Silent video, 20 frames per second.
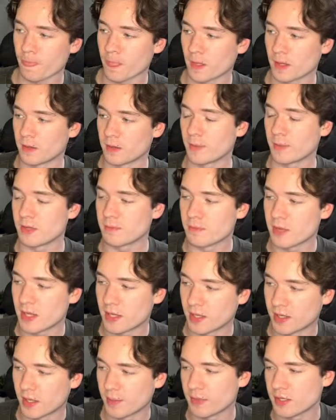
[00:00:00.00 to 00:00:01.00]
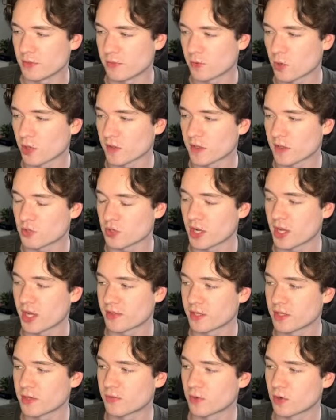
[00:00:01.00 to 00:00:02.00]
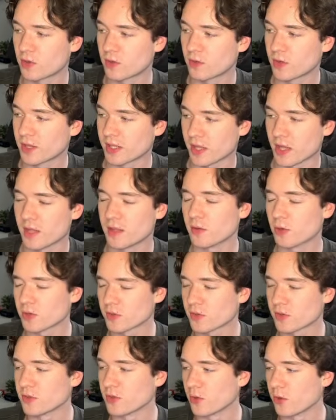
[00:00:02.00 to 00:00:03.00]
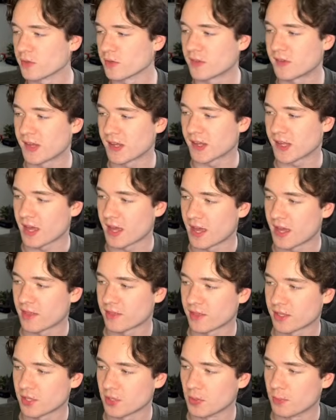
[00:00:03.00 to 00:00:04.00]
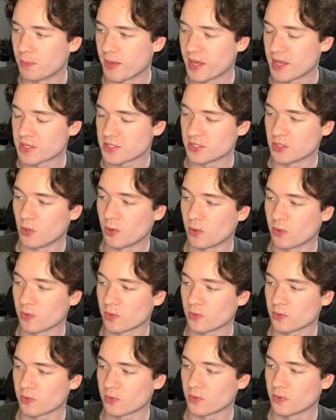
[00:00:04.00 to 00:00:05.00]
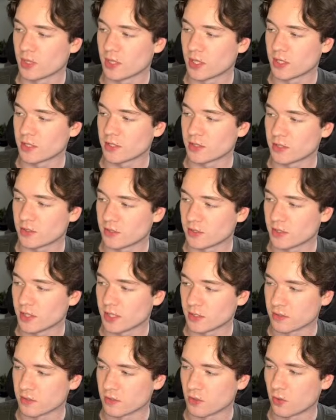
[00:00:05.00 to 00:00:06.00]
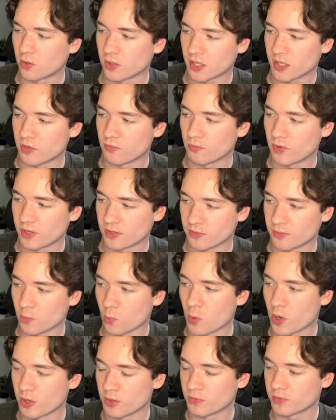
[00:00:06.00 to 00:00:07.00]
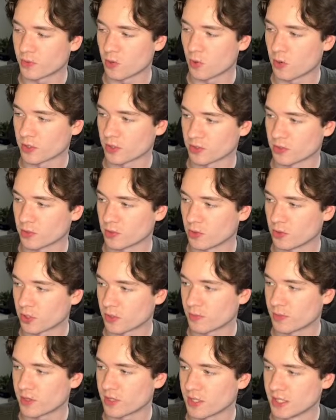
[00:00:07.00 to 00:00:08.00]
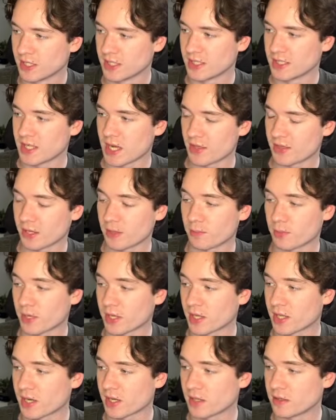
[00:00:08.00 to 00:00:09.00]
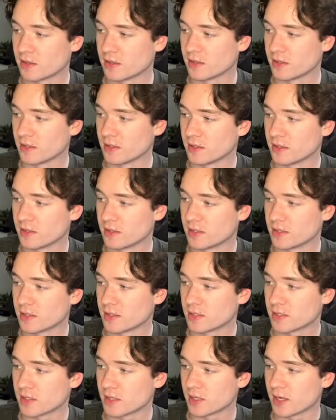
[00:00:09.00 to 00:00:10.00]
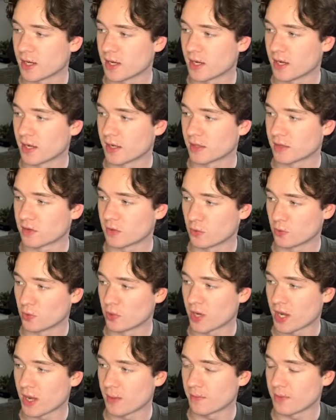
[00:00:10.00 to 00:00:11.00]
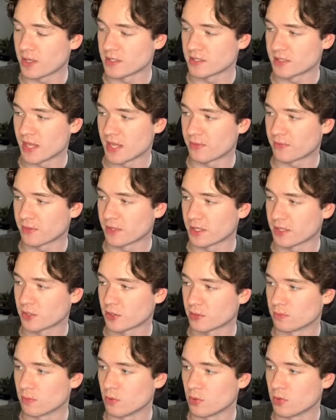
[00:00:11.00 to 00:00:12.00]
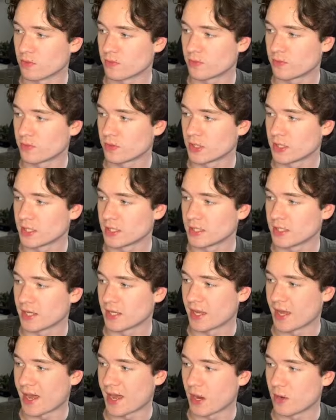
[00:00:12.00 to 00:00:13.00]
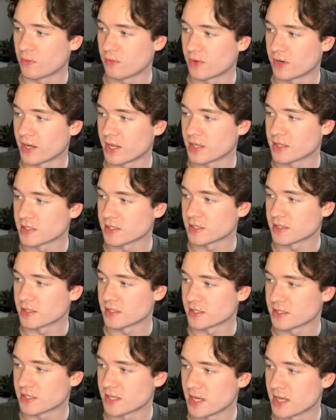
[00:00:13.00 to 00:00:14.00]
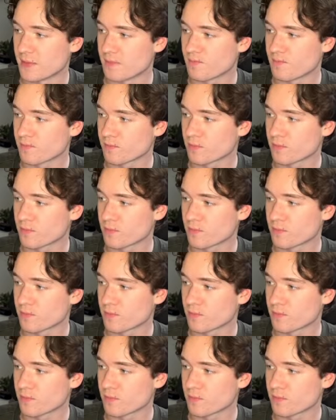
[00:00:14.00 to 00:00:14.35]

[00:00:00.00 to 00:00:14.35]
I mean, you've got to try. I think you've got, like, in order not to take a hit, I think you're best not getting rid of one of Gordon or Lookman. I think bringing in Thuram is definitely a good move. Alvarez the same.